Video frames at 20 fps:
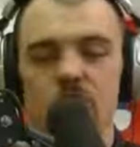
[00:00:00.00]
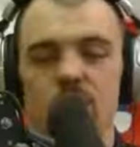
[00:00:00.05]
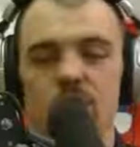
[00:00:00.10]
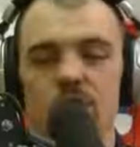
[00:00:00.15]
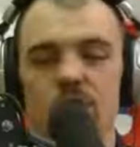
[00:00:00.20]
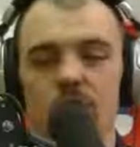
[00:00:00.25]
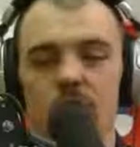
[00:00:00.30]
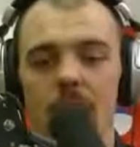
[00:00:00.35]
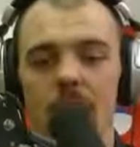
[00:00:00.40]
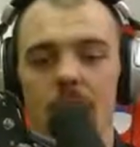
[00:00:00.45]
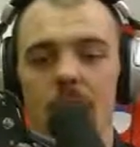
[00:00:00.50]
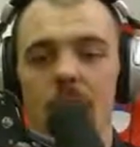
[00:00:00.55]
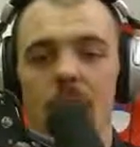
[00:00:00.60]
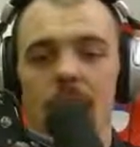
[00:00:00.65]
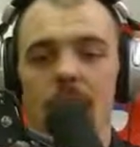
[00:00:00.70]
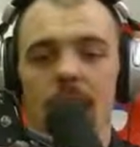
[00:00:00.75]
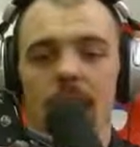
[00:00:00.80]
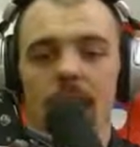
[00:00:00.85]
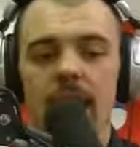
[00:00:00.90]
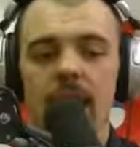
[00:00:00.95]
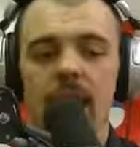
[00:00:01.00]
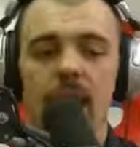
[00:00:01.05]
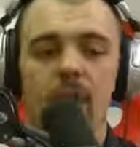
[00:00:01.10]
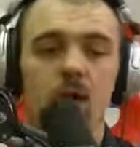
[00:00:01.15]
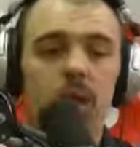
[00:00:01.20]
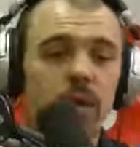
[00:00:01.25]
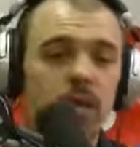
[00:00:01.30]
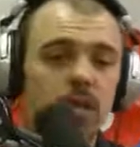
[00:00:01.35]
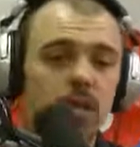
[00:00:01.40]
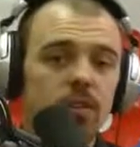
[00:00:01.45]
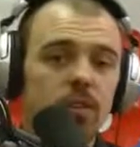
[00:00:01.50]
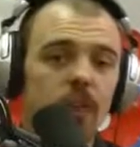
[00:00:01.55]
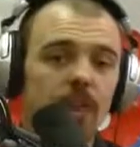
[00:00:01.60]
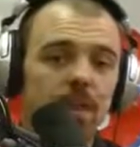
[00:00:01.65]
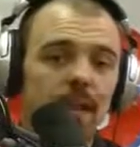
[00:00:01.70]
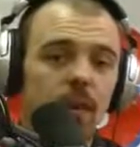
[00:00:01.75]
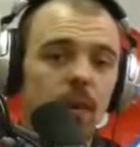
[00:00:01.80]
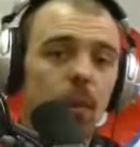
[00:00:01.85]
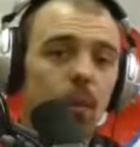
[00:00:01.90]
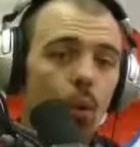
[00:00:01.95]
Workshop. And you can
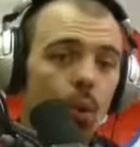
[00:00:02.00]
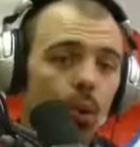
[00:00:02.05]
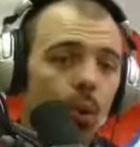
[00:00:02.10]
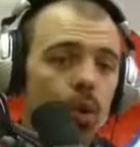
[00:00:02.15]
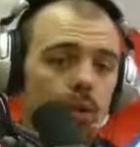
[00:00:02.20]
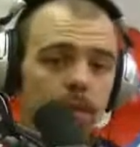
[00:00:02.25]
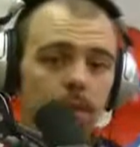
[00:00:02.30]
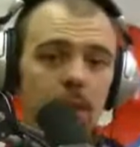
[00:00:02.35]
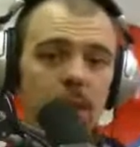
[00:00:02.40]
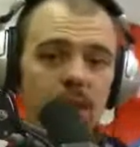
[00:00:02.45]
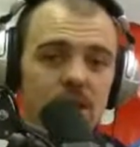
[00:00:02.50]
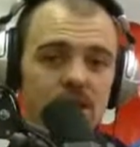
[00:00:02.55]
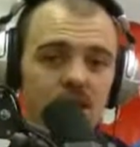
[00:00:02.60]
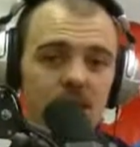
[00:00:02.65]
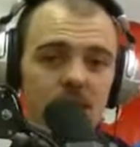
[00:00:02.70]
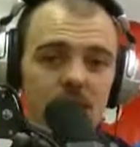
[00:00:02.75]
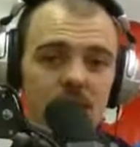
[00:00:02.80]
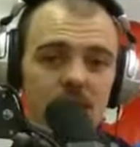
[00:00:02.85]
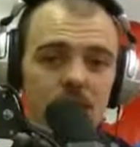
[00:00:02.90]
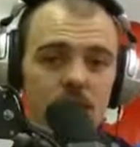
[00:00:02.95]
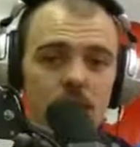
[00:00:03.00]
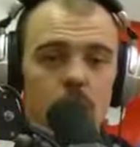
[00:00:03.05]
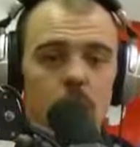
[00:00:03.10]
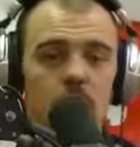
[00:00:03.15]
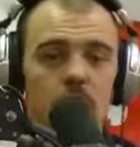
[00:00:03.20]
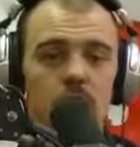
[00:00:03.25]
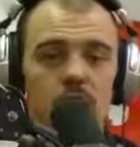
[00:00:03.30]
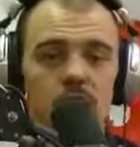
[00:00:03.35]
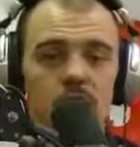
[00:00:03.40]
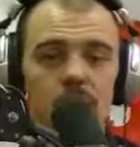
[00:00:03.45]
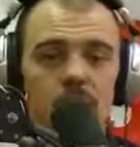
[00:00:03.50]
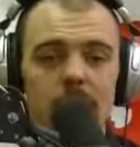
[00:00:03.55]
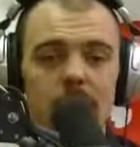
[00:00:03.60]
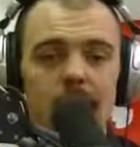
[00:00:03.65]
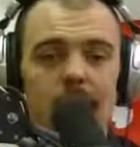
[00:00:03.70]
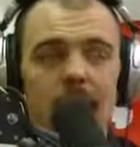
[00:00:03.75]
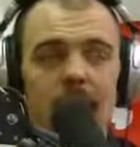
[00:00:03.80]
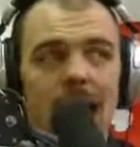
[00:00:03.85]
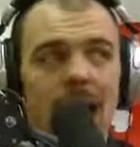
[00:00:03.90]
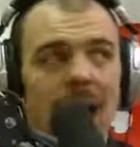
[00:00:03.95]
find out more information about our
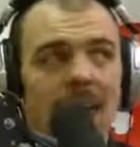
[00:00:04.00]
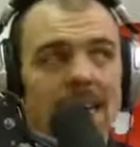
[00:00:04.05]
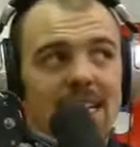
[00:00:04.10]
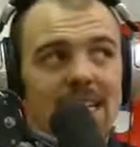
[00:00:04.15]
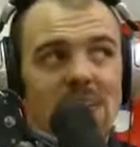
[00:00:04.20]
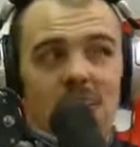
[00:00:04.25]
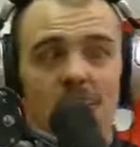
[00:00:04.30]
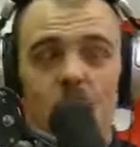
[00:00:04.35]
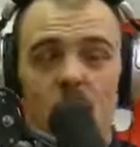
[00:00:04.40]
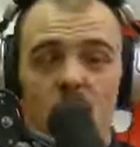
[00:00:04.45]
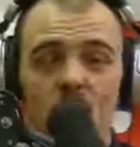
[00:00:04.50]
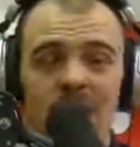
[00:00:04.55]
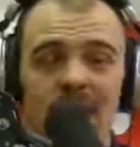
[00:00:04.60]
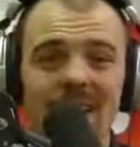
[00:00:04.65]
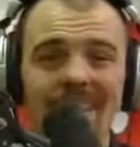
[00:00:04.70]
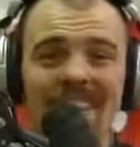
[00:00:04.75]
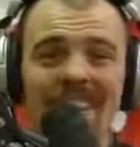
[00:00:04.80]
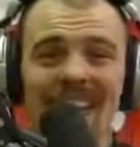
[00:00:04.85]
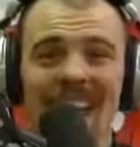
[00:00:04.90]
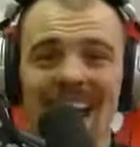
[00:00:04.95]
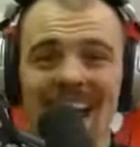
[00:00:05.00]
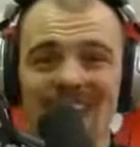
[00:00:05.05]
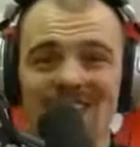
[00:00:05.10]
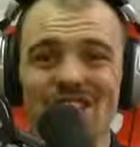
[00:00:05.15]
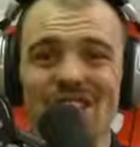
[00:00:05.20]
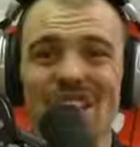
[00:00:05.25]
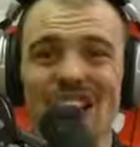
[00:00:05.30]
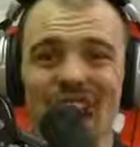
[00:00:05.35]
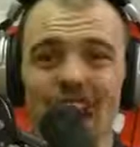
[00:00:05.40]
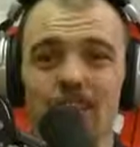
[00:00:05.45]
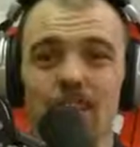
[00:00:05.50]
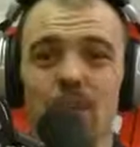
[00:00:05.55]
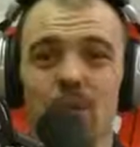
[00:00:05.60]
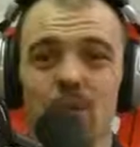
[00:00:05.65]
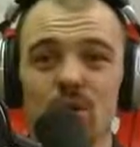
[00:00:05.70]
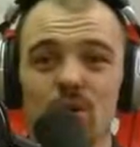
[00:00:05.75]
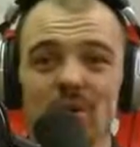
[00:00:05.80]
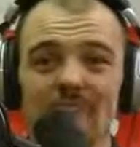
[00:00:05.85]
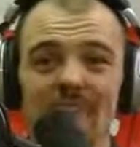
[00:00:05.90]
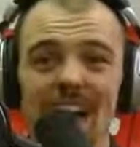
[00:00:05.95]
workshops at
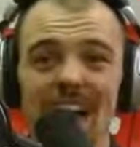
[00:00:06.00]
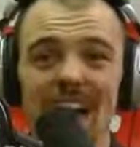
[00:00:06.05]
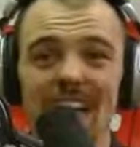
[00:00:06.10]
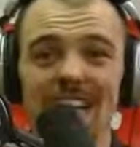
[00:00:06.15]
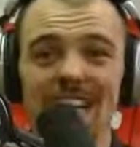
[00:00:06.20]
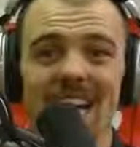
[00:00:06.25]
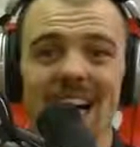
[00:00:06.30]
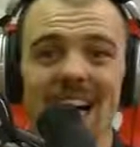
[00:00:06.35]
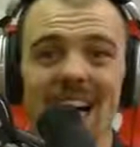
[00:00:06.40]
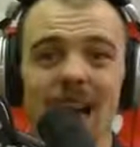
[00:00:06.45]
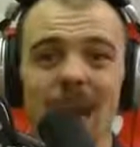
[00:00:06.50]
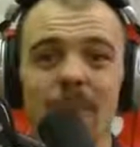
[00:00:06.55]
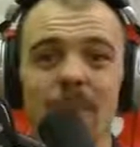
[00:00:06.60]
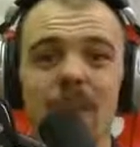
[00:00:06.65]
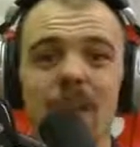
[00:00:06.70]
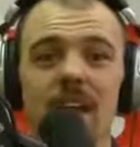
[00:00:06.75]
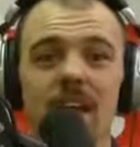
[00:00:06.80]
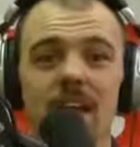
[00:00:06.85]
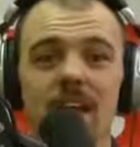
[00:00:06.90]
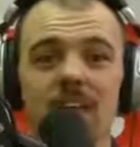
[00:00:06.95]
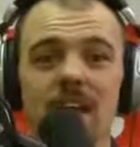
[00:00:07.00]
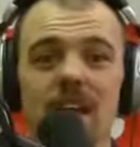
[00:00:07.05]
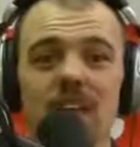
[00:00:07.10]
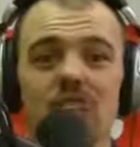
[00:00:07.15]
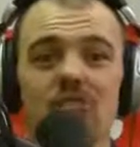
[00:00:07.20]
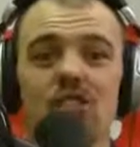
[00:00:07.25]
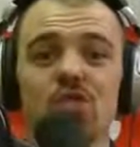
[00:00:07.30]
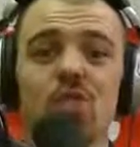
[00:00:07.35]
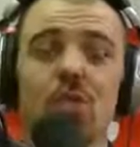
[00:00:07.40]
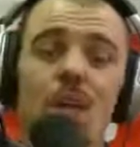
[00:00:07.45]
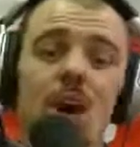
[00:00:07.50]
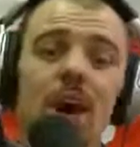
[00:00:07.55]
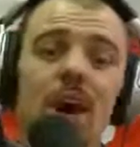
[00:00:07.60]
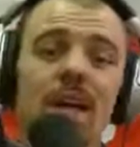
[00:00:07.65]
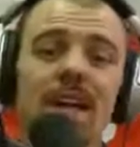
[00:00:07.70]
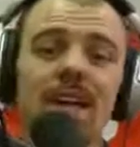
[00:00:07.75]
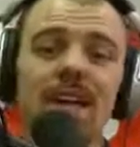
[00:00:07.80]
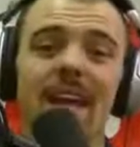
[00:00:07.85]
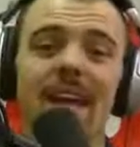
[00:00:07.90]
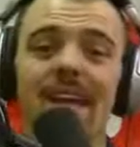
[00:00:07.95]
swan-capital.com. That's
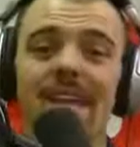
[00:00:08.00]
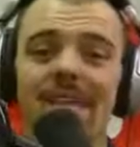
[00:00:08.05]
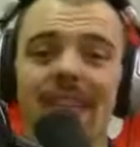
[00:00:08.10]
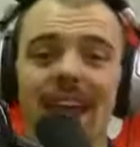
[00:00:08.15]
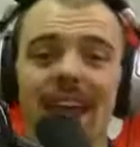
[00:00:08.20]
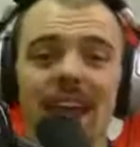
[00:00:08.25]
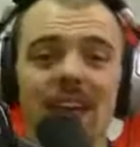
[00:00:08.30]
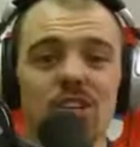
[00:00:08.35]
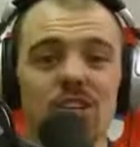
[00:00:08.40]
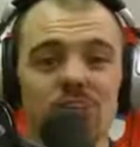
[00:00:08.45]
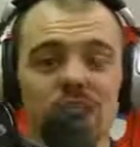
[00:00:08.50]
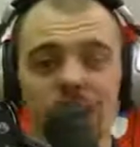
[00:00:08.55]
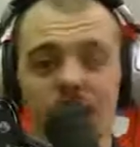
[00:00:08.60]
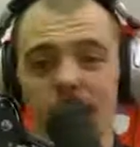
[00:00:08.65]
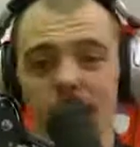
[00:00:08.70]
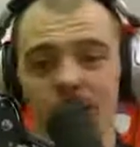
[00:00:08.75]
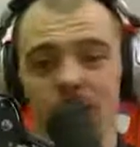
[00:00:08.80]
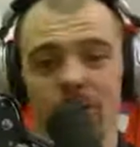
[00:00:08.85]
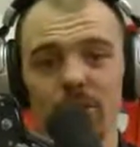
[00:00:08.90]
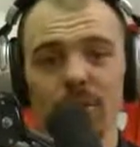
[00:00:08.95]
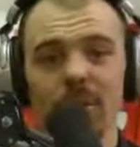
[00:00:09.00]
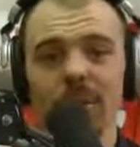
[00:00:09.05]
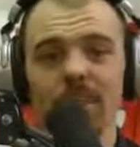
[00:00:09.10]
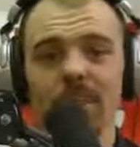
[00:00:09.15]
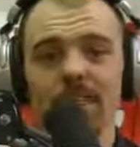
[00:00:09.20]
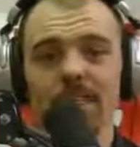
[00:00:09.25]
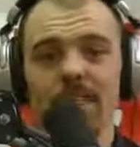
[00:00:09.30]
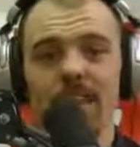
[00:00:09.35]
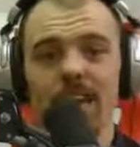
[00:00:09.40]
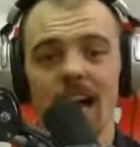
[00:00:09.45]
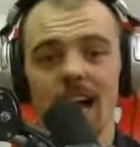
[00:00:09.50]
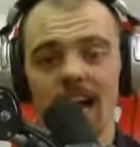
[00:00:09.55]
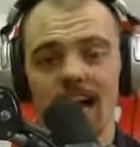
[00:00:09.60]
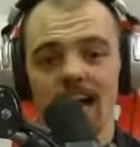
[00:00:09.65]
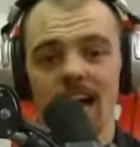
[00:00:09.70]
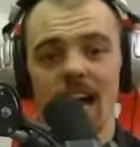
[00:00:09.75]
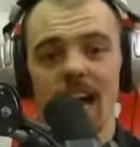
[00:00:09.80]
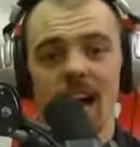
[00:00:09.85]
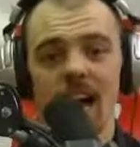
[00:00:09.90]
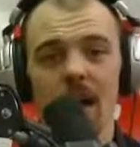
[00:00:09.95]

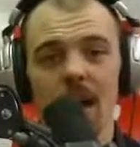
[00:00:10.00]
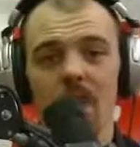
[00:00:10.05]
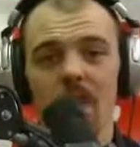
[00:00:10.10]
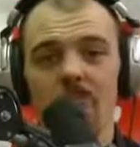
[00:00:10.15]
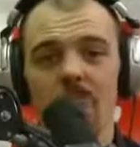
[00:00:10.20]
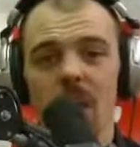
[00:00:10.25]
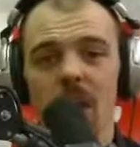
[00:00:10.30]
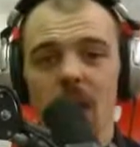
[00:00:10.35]
swan-capital.com.